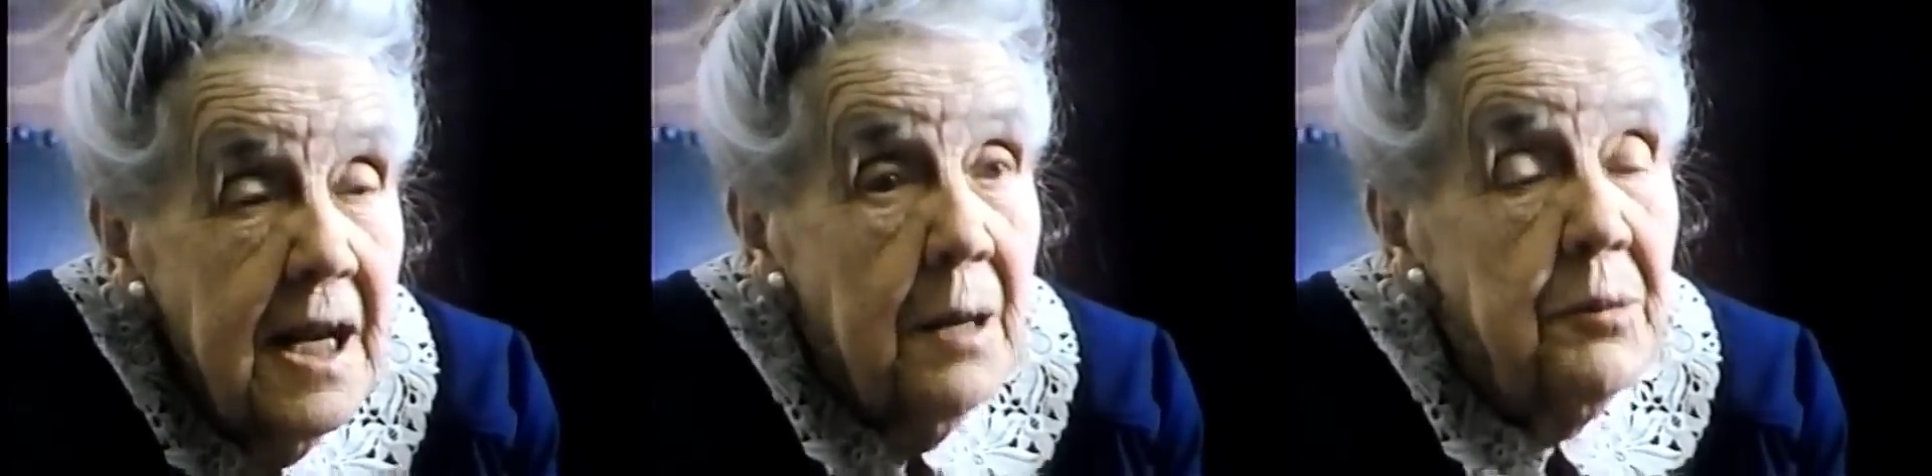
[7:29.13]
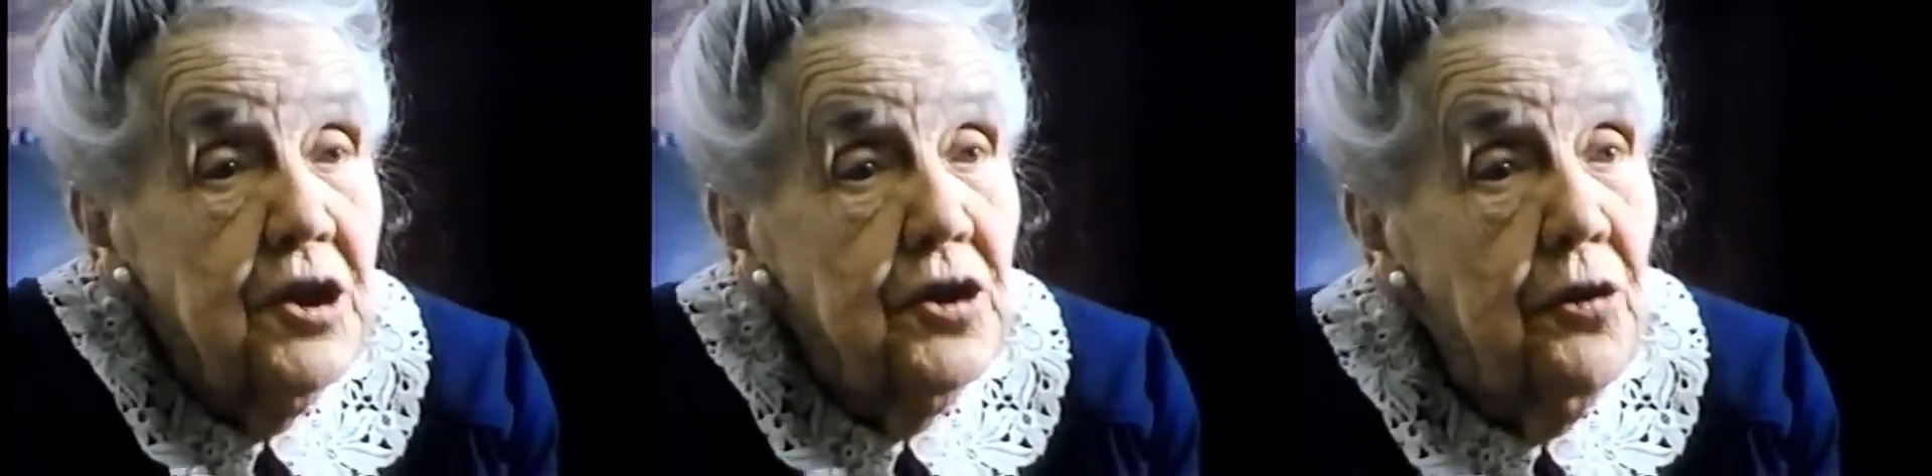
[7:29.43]

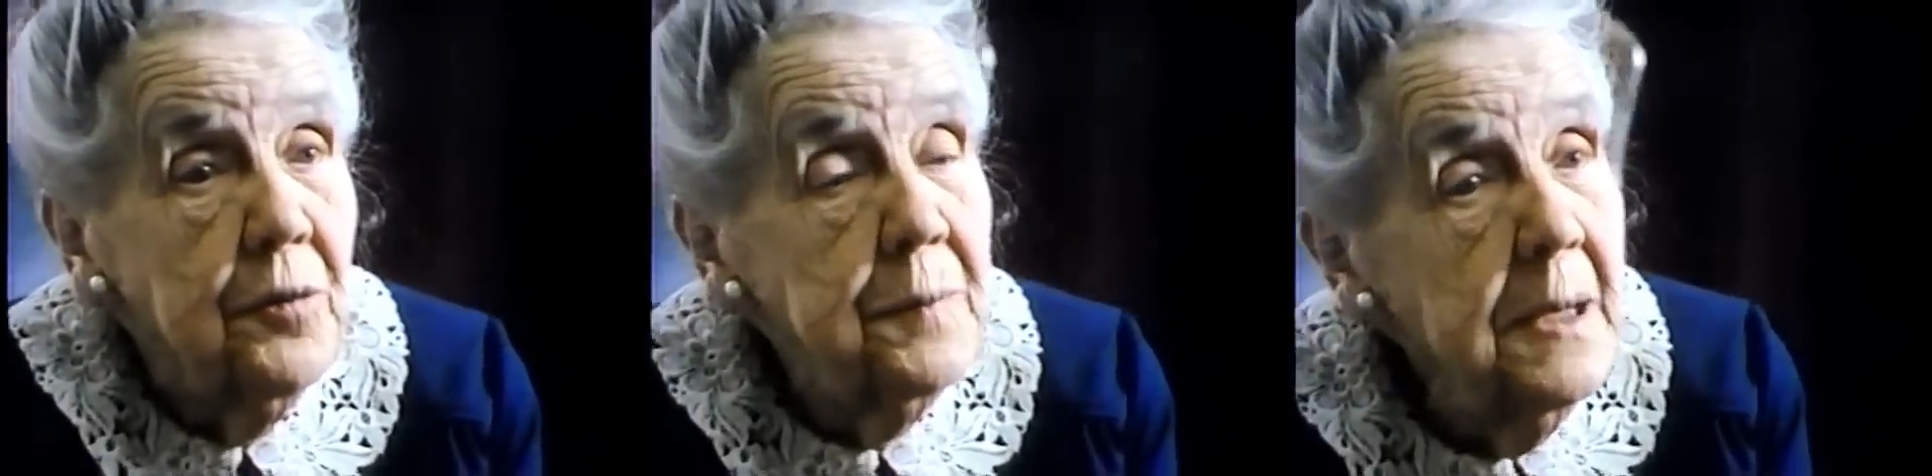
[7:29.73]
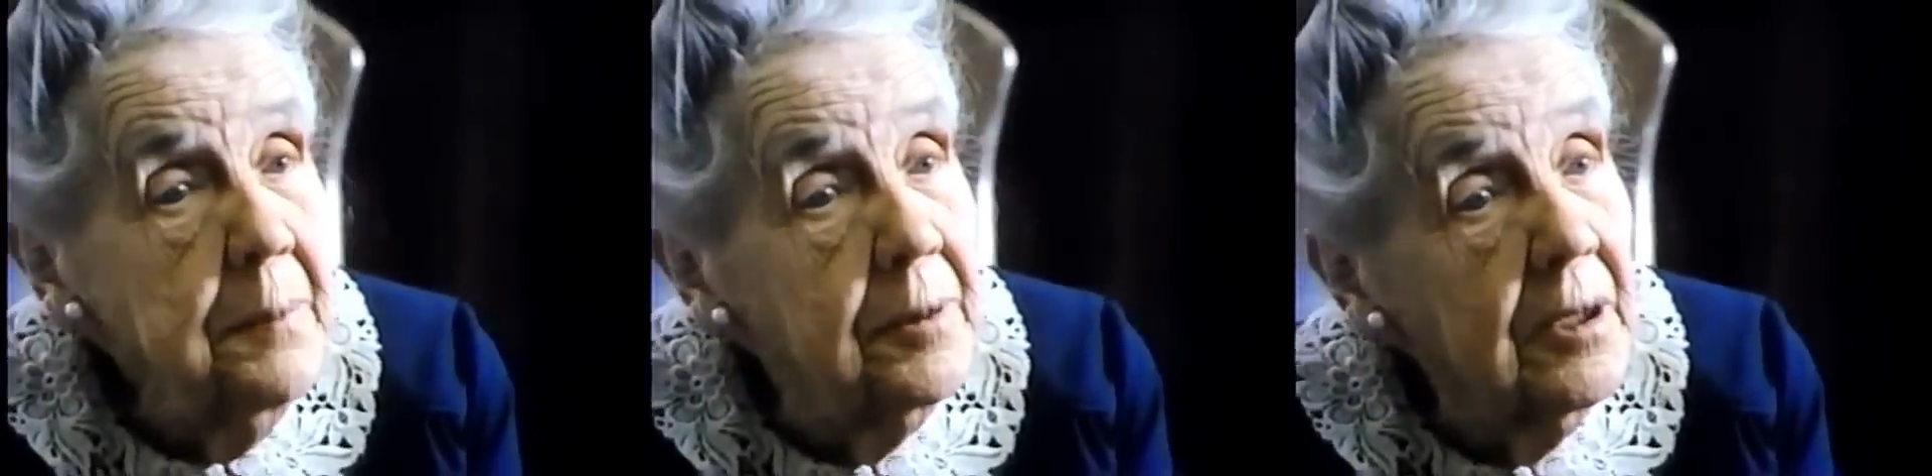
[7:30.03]
But you know, the
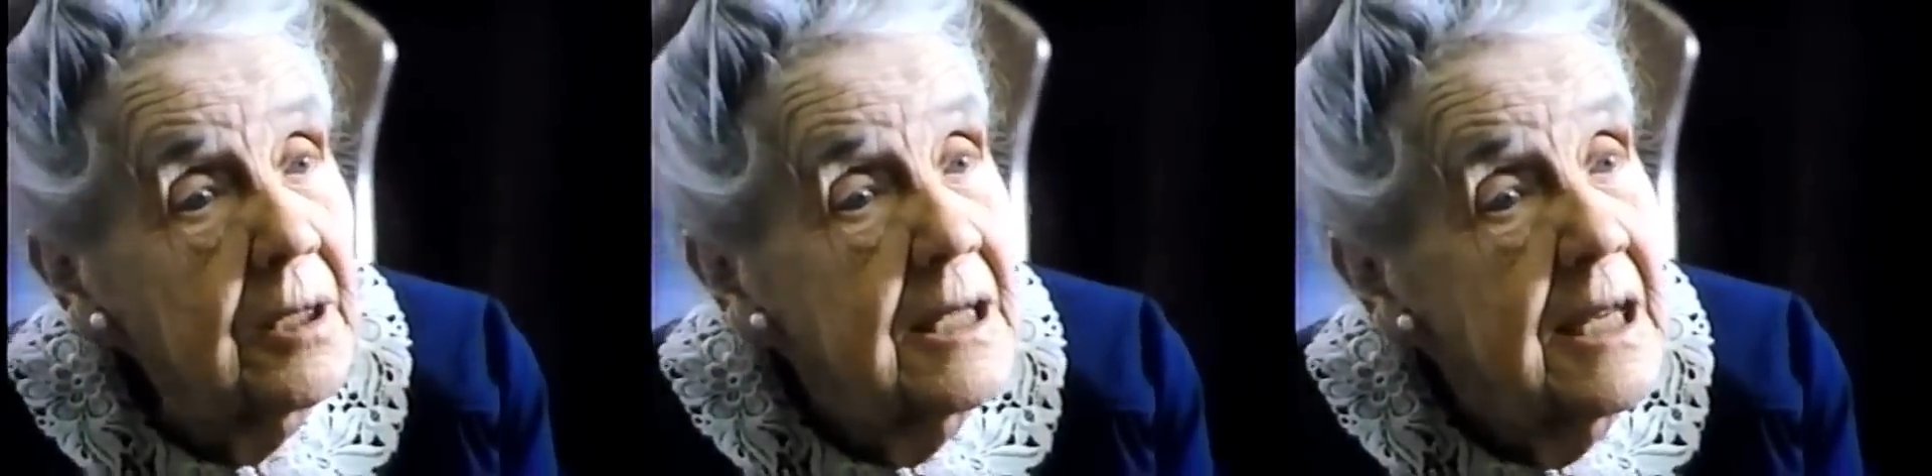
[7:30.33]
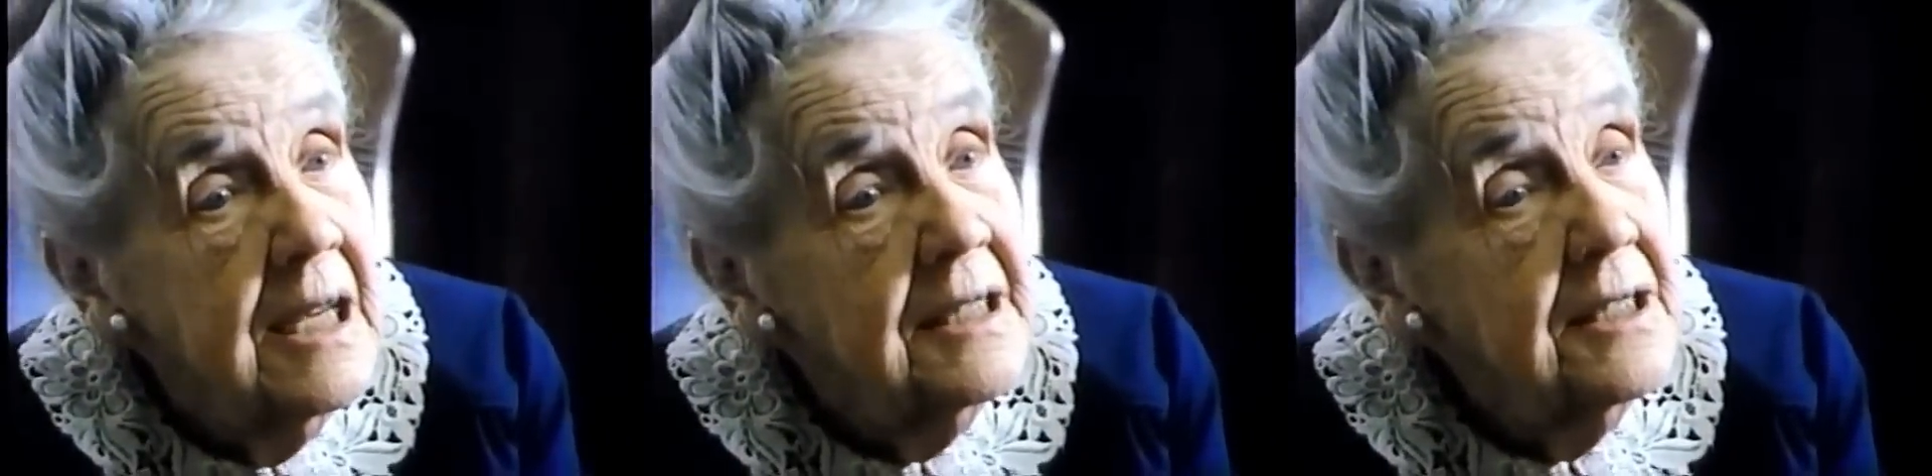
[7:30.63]
people
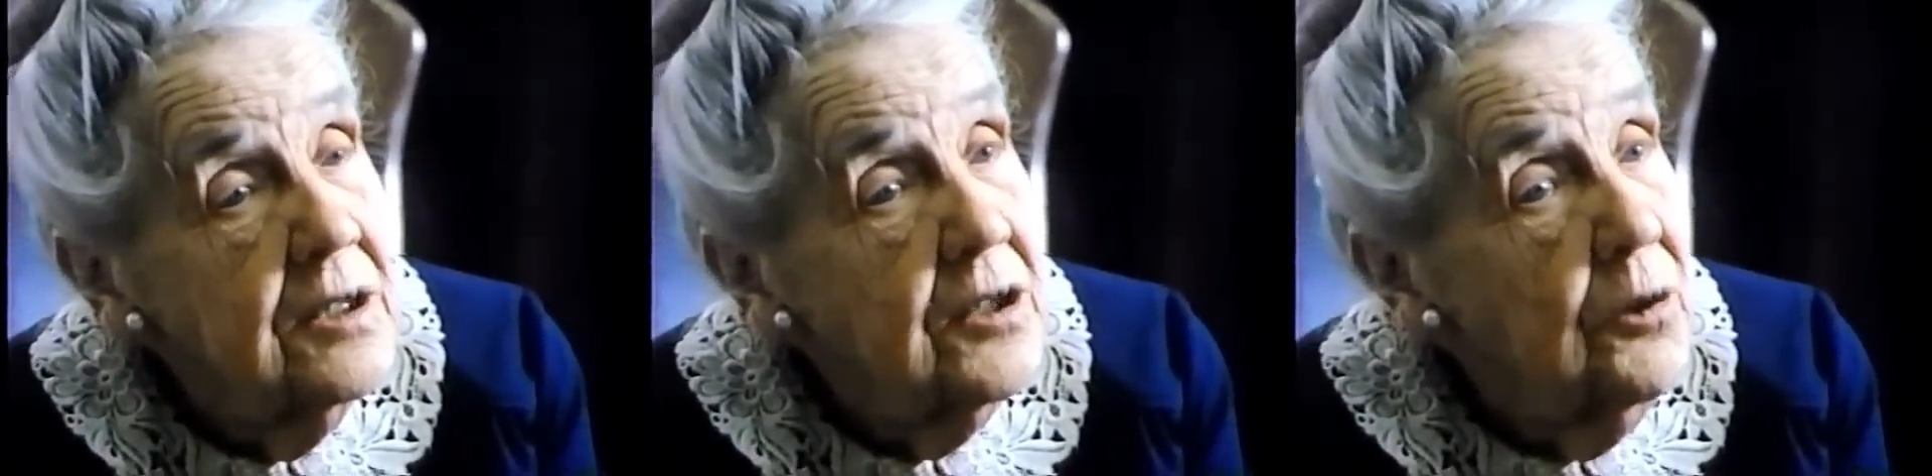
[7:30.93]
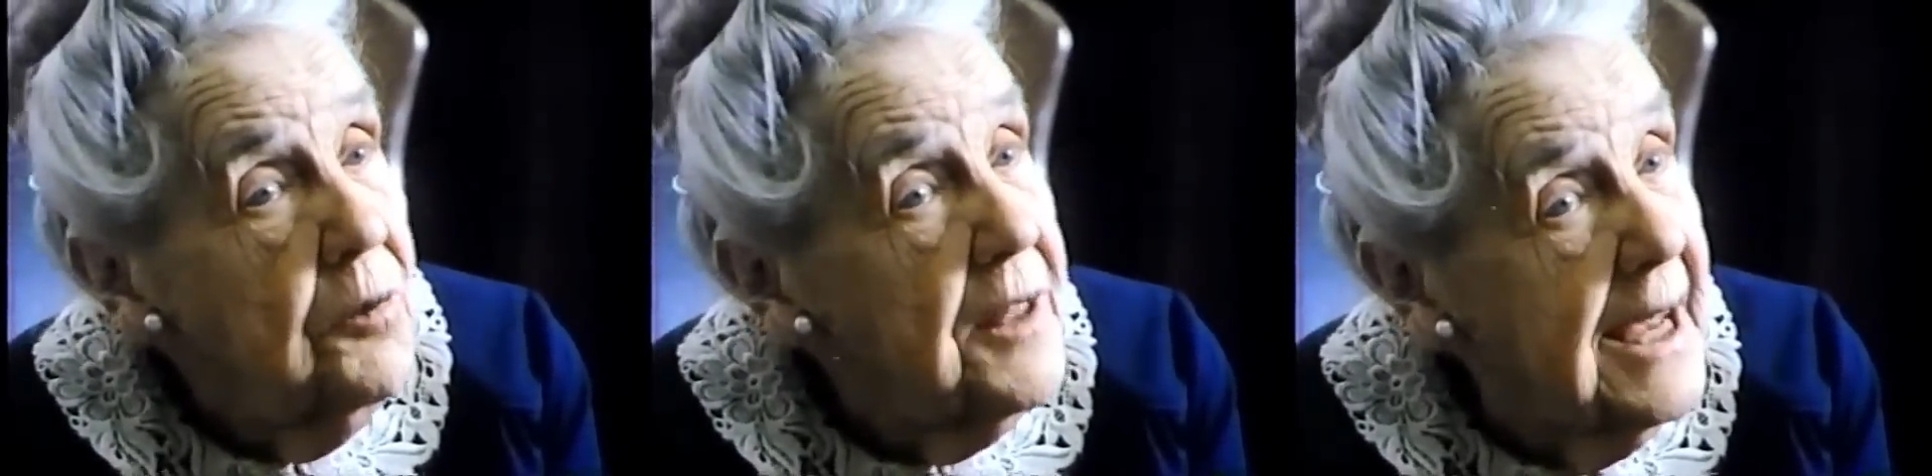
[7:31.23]
didn't
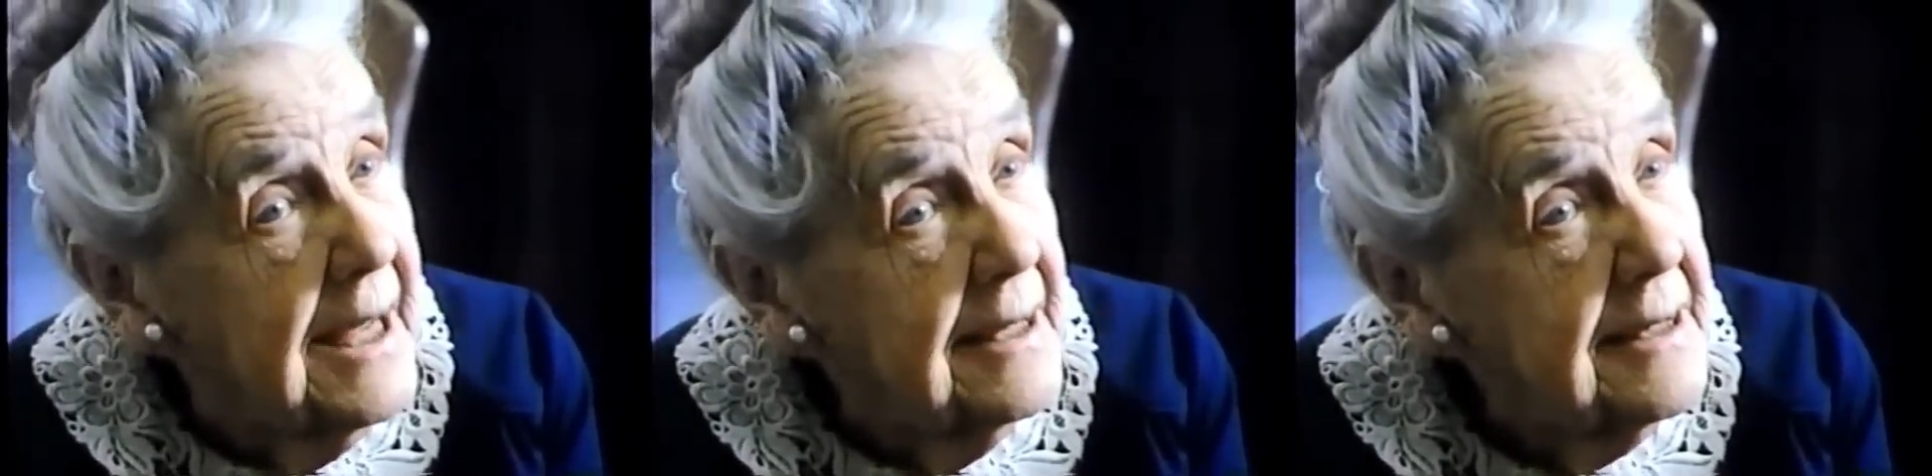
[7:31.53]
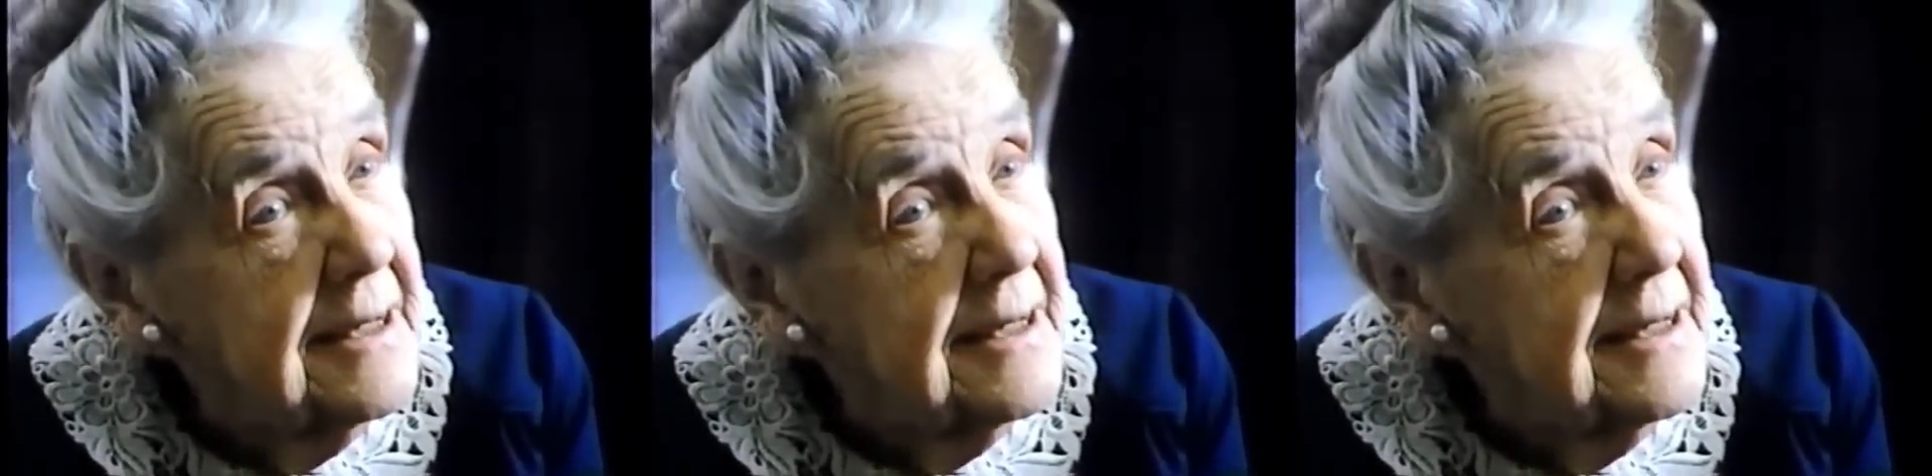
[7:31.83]
know that.